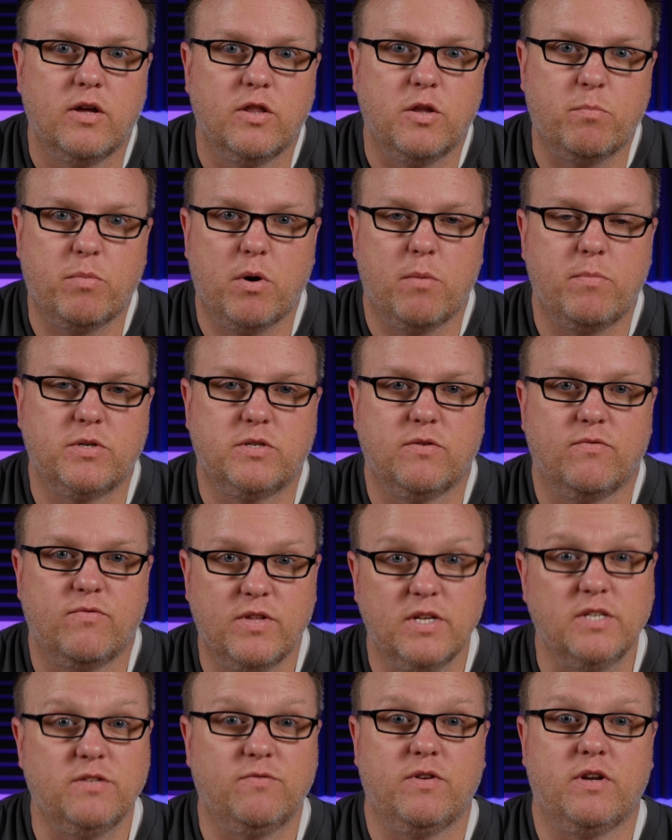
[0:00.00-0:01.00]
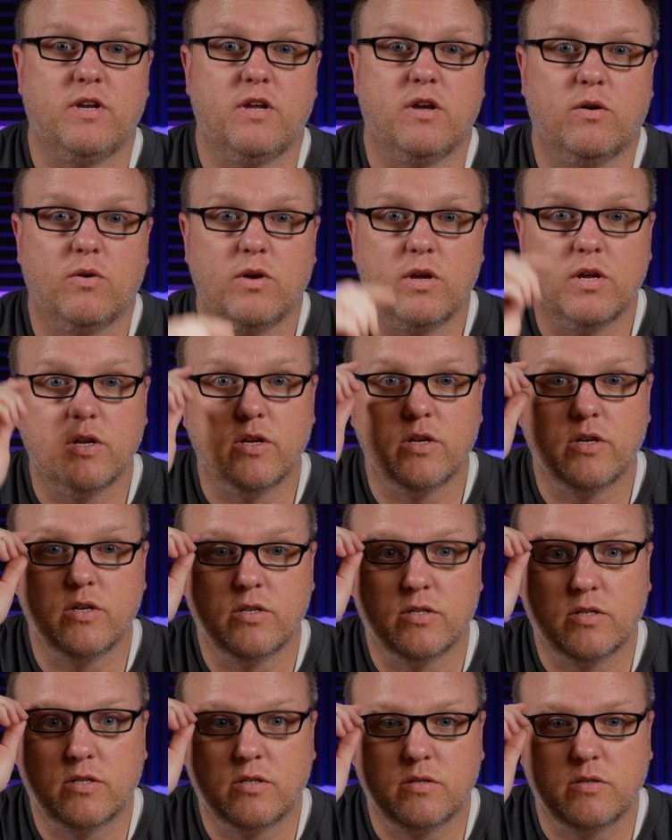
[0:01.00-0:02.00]
the purpose of this video
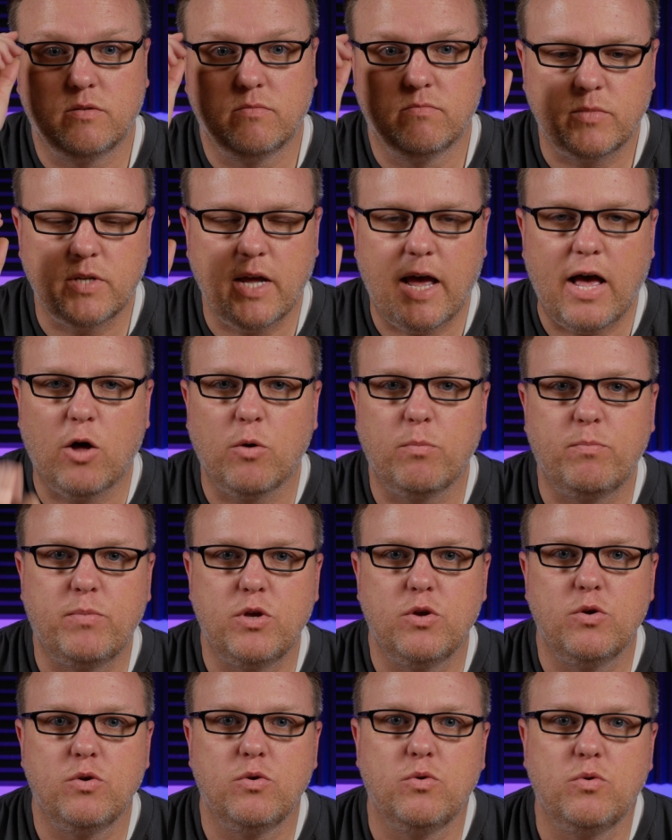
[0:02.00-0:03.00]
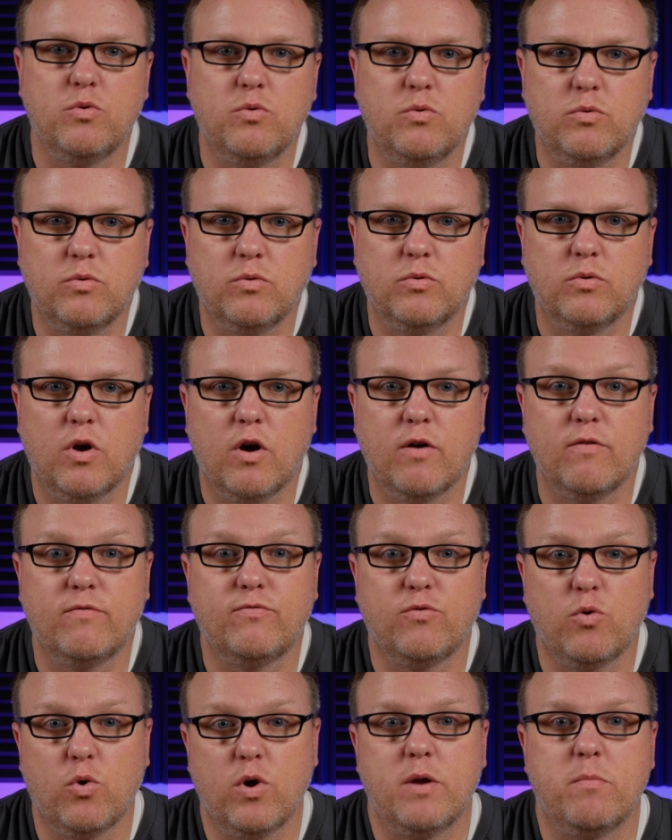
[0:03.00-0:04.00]
is to help you
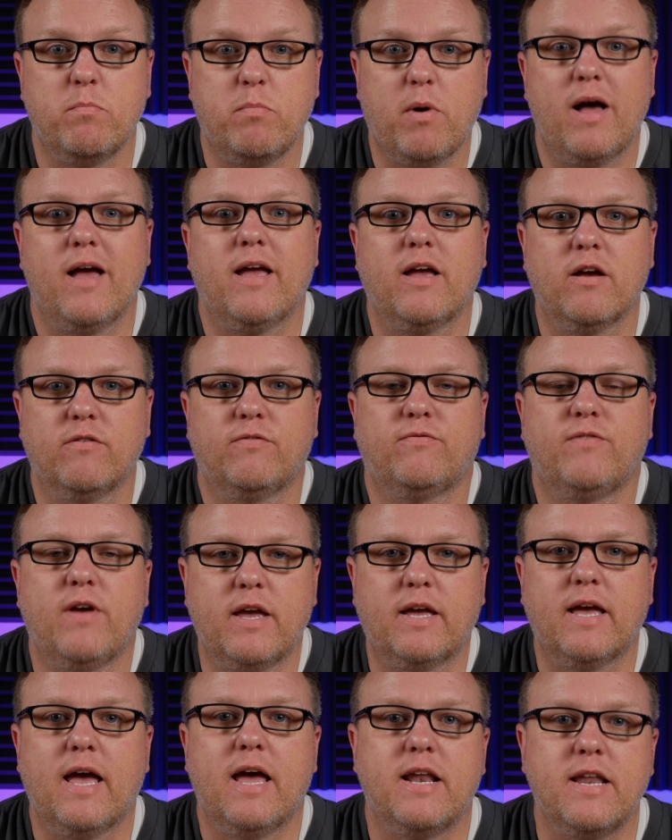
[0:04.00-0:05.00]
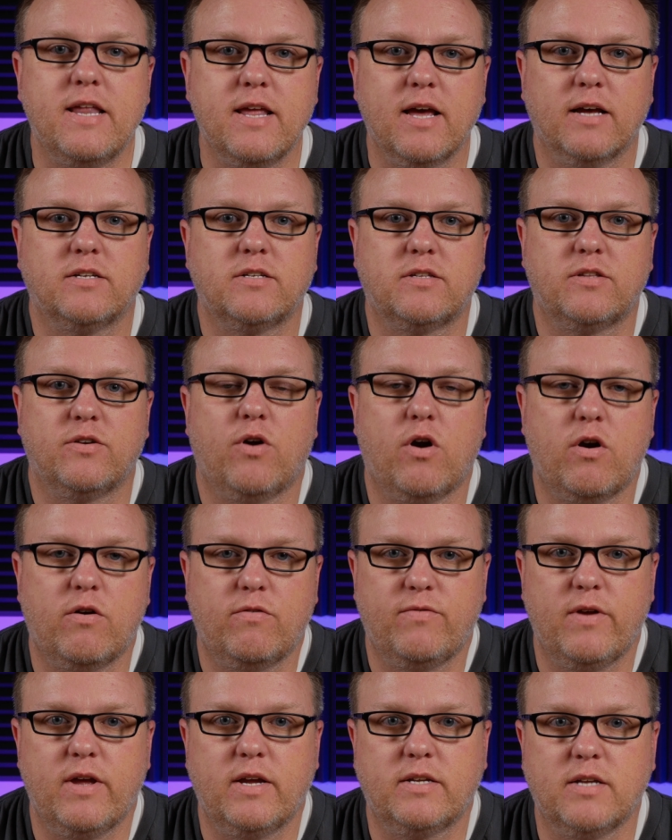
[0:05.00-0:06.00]
avoid buying a fake. And yes, there are
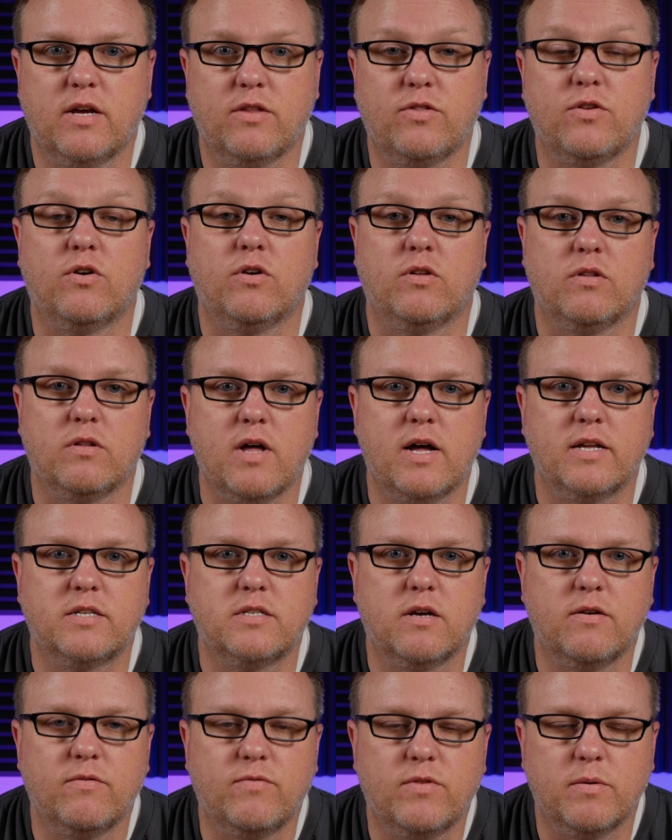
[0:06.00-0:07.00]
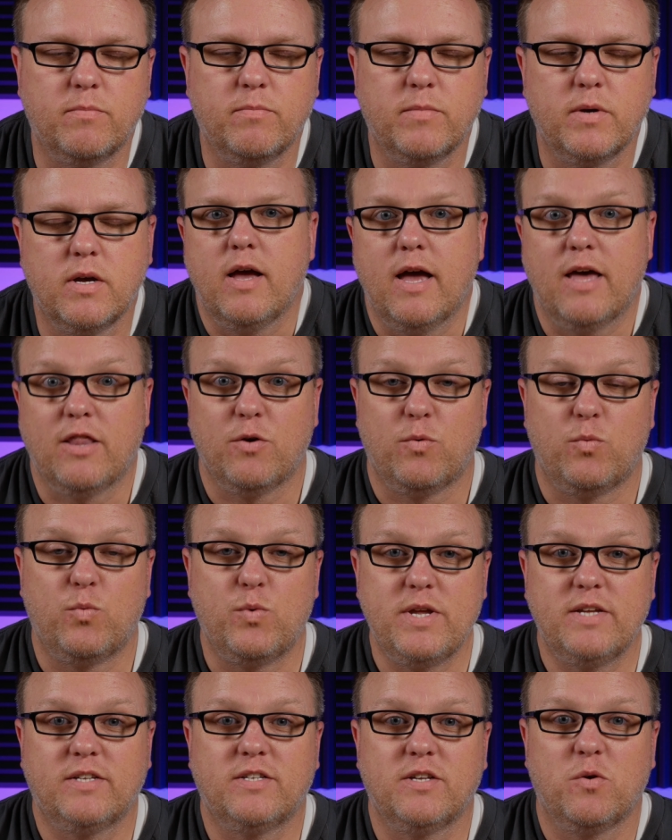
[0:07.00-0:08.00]
fakes out there, lots of them. And the
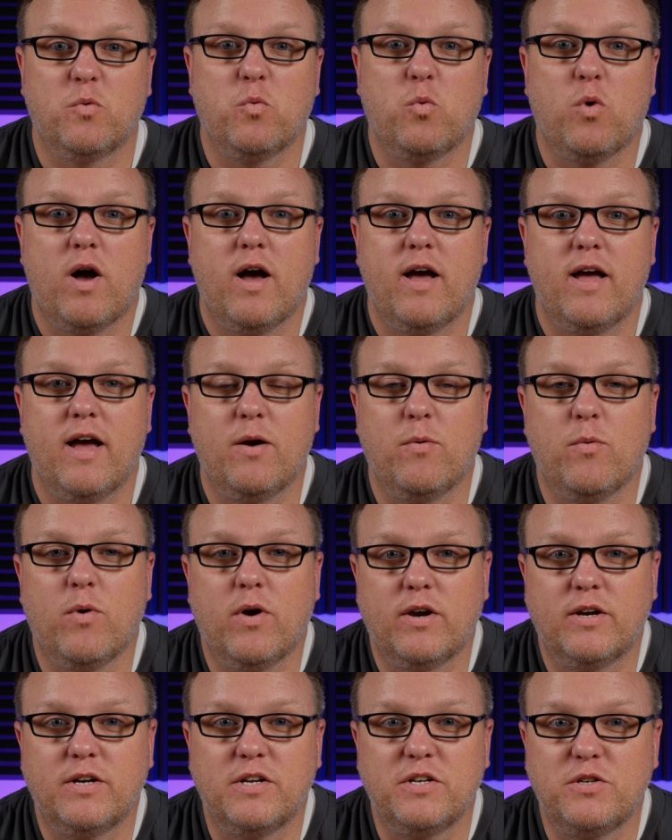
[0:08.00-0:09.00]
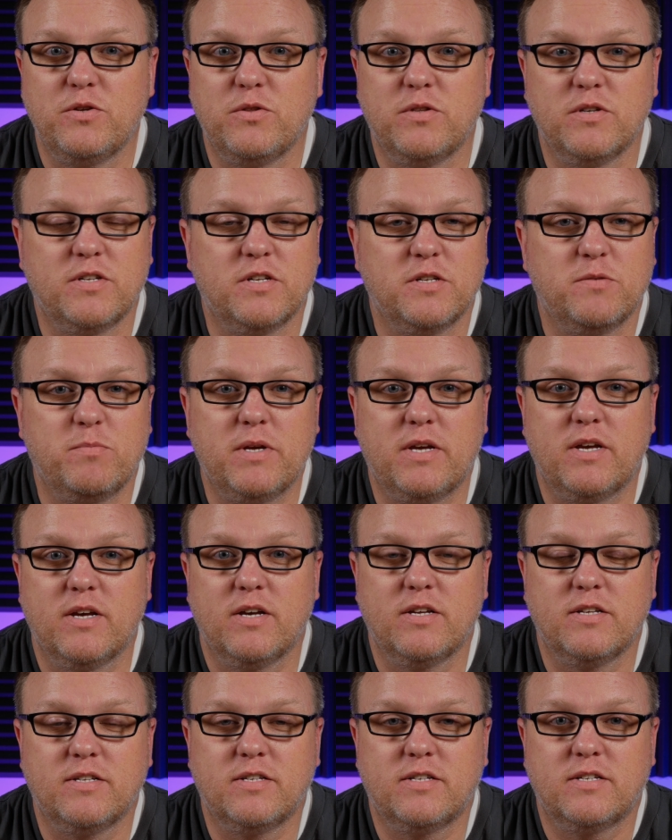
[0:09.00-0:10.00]
reason why I wanted to do this is
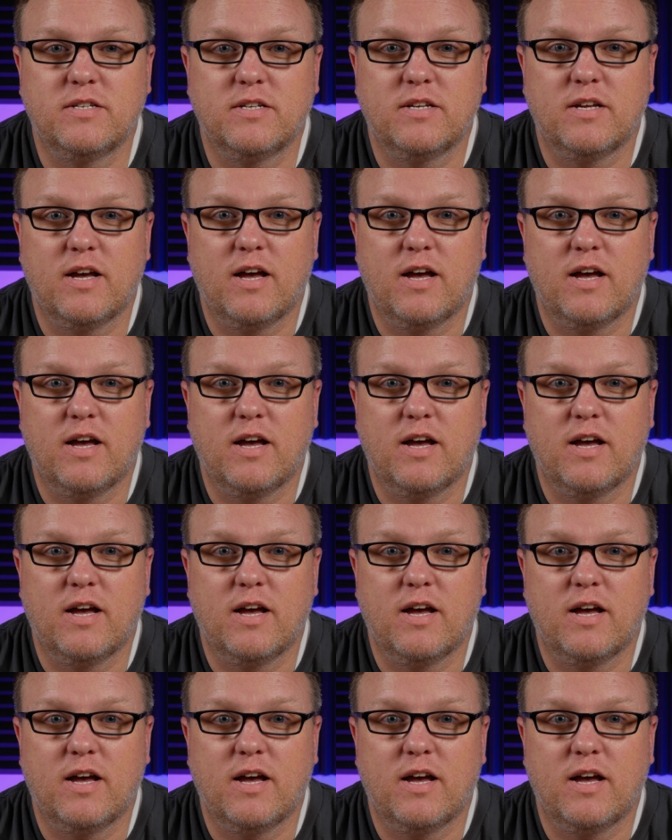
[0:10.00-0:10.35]
because